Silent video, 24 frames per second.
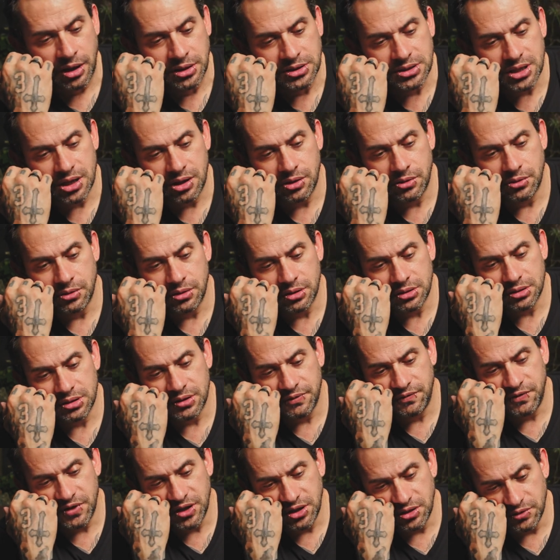So the
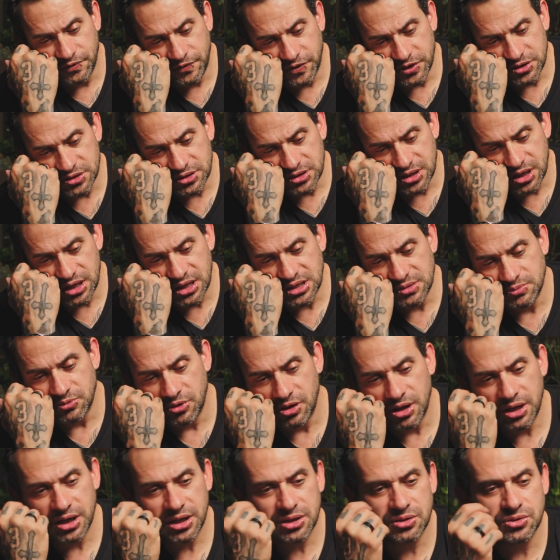video for today is
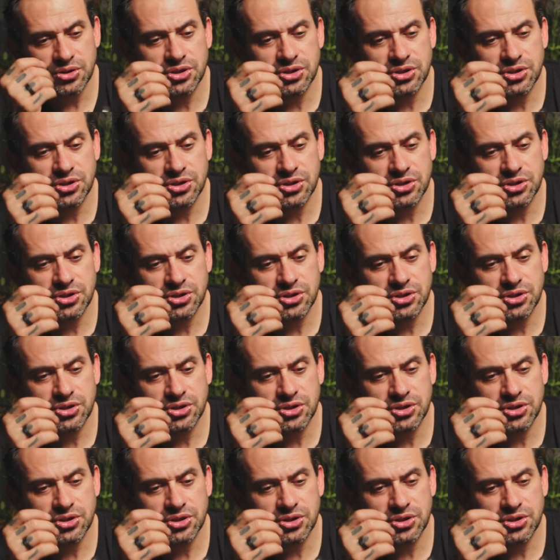more like